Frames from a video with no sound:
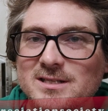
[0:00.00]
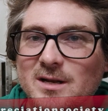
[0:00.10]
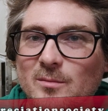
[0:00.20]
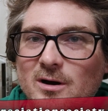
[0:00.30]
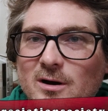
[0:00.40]

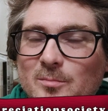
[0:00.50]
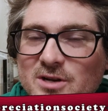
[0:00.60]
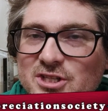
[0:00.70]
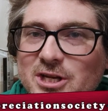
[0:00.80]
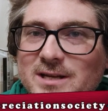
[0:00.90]
Cinema
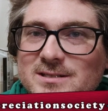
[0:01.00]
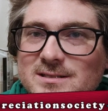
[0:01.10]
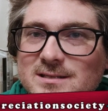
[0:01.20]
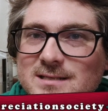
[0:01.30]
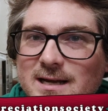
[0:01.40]
Appreciation
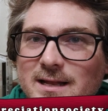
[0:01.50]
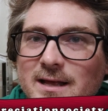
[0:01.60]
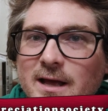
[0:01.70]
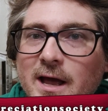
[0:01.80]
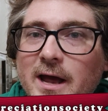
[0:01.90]
Society,
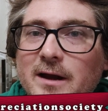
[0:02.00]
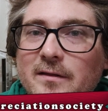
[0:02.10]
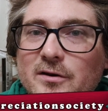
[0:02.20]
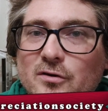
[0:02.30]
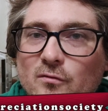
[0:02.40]

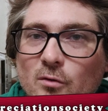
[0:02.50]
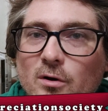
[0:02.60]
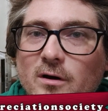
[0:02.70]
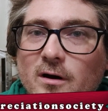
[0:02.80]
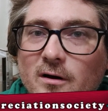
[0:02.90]
another
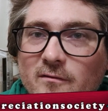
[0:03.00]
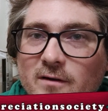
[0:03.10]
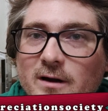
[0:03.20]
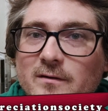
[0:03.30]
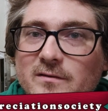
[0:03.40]

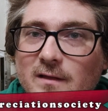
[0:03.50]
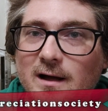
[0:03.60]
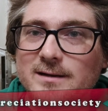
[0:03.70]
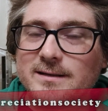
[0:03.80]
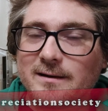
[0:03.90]
coronavirus
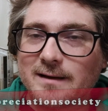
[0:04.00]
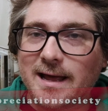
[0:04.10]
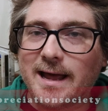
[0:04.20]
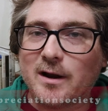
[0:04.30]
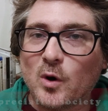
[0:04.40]
lockdown
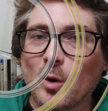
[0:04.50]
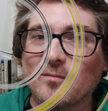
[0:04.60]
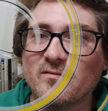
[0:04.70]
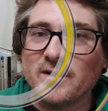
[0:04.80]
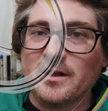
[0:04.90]
at
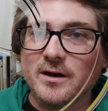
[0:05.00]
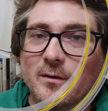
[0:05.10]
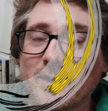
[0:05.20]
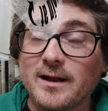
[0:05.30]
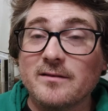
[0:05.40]
home video,
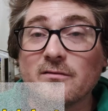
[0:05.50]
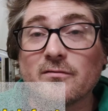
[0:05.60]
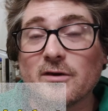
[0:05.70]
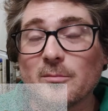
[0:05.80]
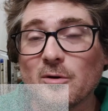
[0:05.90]
and it's a
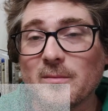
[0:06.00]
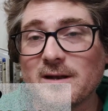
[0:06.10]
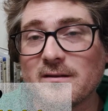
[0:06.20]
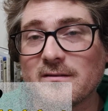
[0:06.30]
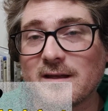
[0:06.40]
very
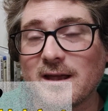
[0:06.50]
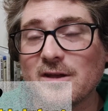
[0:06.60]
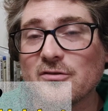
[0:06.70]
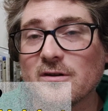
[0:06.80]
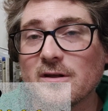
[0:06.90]
momentous
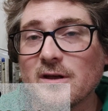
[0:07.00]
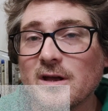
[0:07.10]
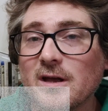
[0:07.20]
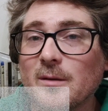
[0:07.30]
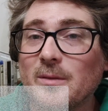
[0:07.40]
occasion
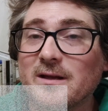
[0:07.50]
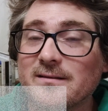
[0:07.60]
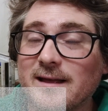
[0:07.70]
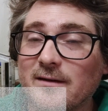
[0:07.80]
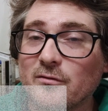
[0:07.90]
because
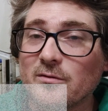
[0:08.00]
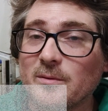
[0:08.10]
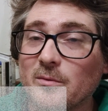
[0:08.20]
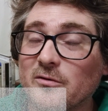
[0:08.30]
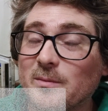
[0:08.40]
I have with
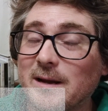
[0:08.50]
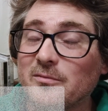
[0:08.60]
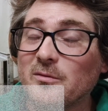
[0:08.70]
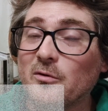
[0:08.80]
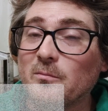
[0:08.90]
me what is
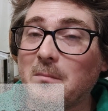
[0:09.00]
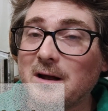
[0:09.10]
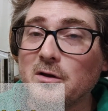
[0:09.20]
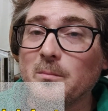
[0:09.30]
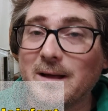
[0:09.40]
perhaps the most
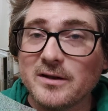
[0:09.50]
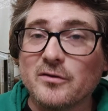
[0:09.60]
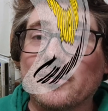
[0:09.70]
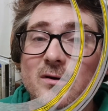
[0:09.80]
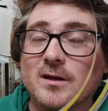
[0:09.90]

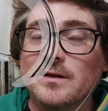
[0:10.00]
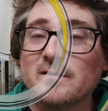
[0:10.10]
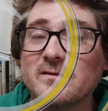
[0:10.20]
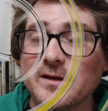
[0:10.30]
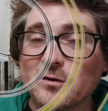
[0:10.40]
monumental
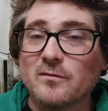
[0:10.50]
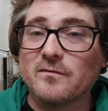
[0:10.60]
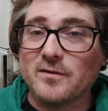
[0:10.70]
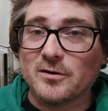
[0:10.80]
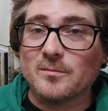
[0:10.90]
single
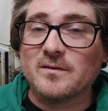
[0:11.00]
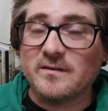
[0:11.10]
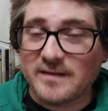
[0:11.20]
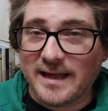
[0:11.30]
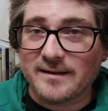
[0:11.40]
film
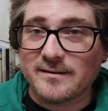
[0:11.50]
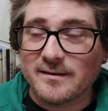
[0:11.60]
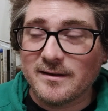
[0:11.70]
set